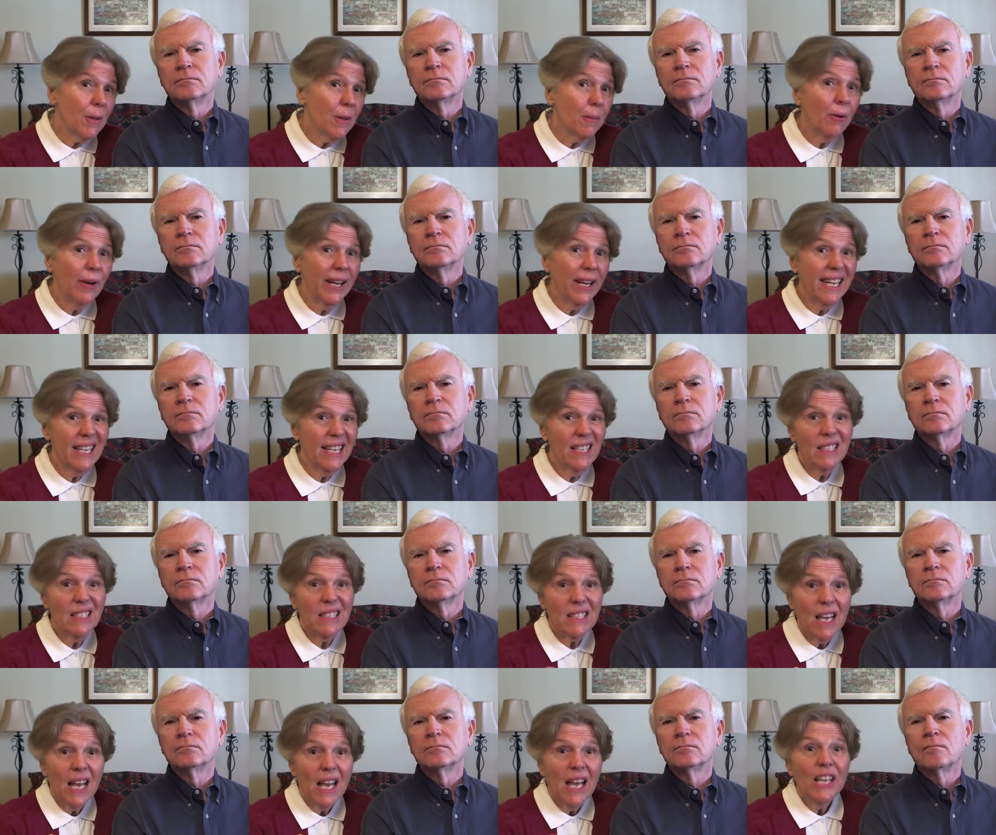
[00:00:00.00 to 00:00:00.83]
Speaker 1: point
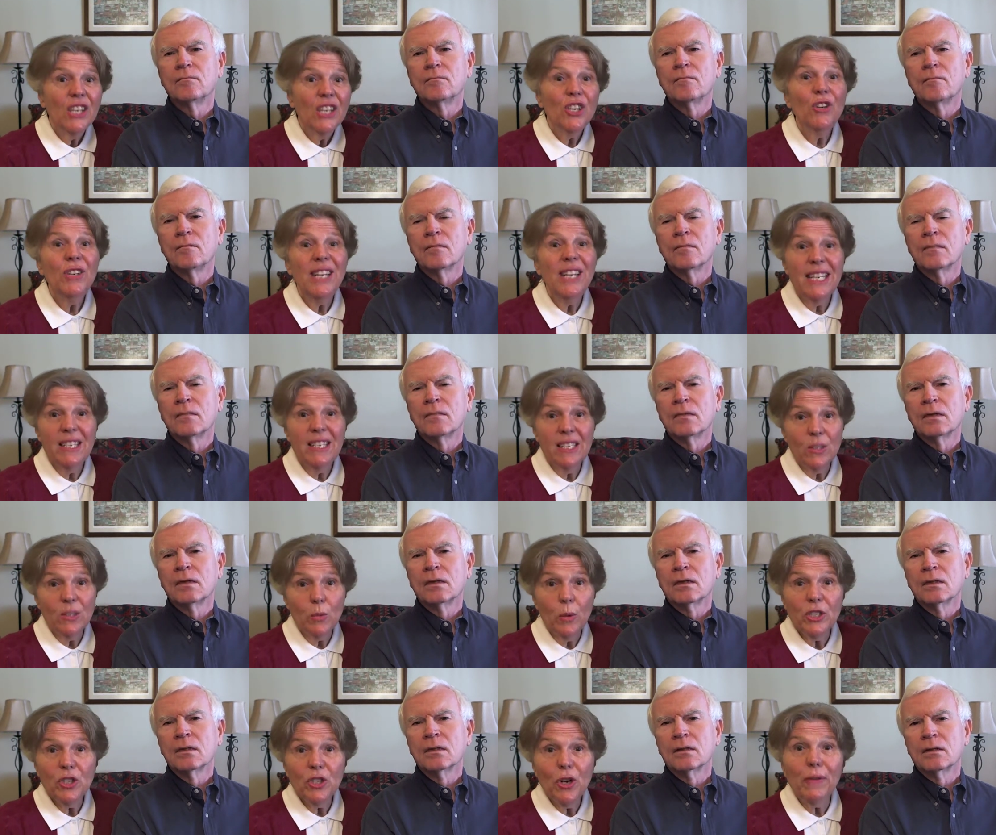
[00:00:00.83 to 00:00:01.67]
is, you need to
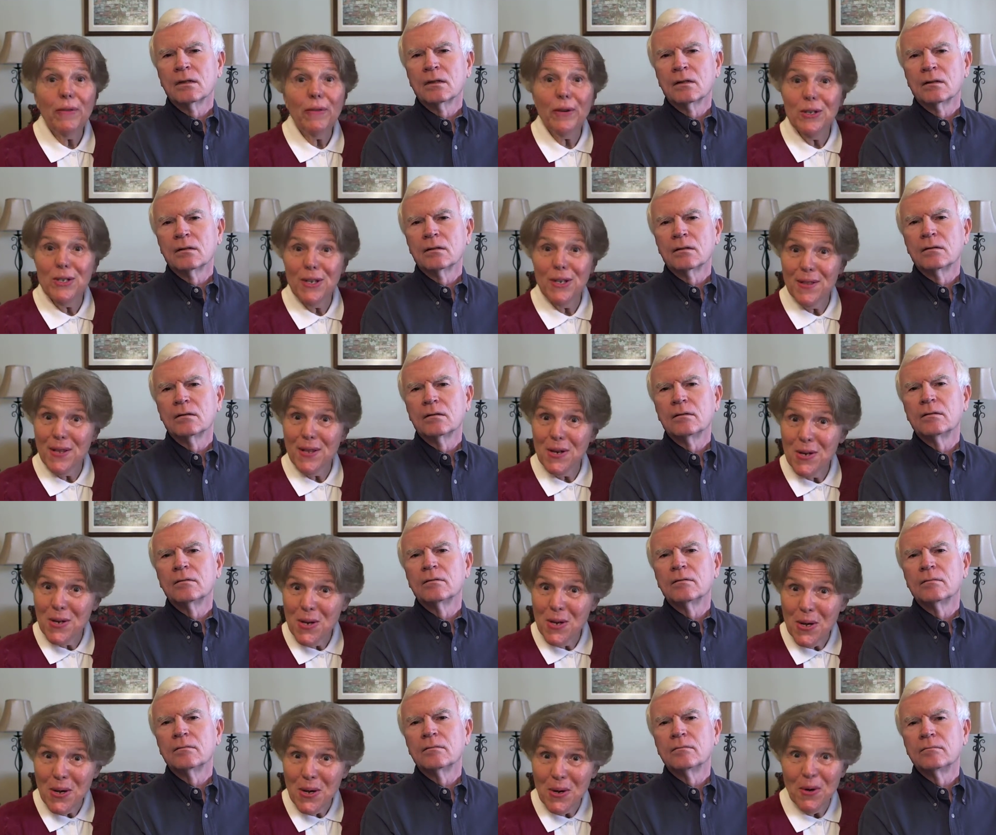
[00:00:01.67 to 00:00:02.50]
switch over to the
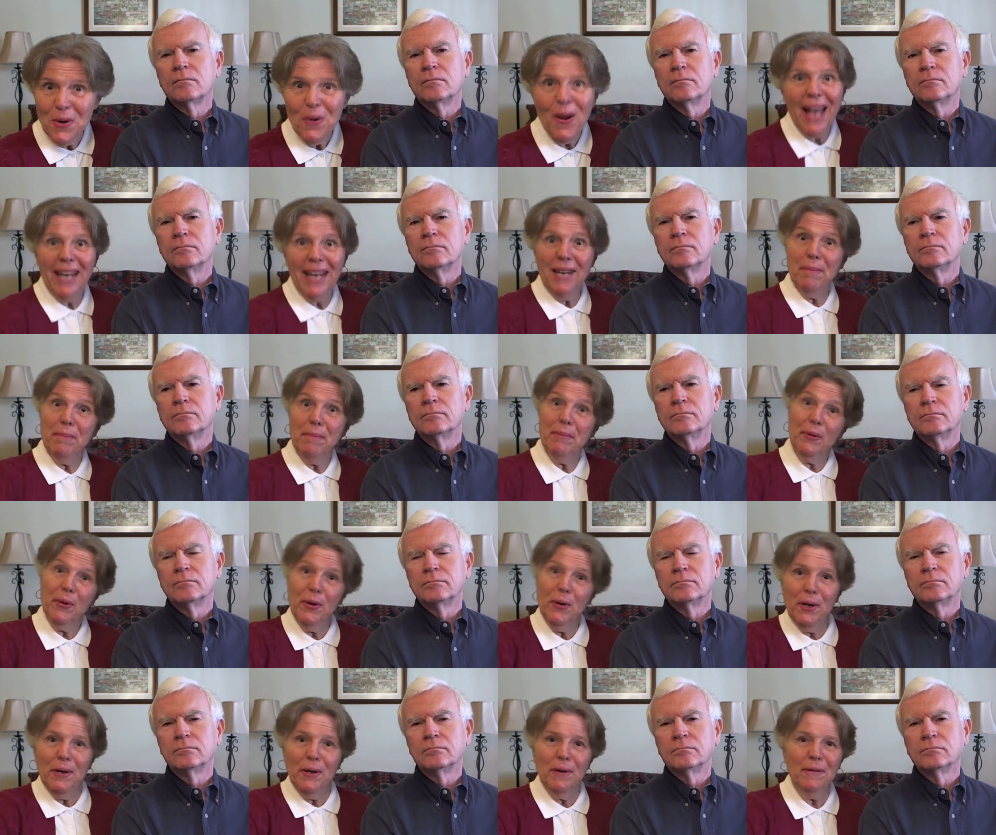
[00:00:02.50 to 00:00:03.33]
new and
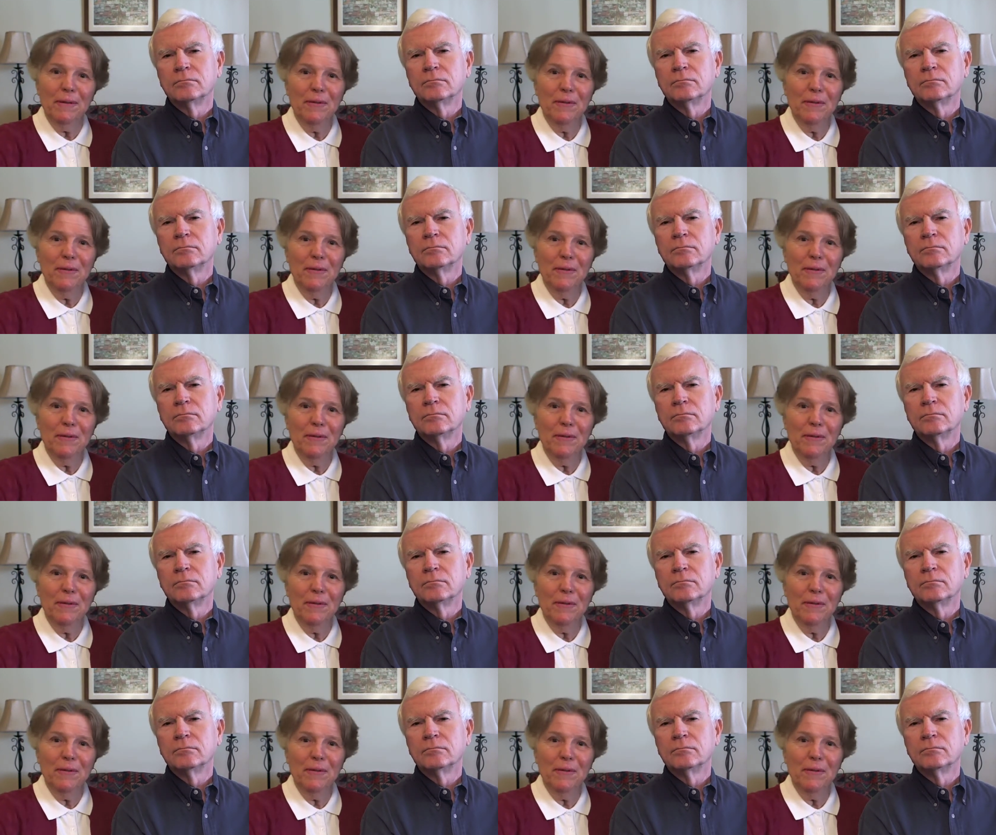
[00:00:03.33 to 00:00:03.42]
improved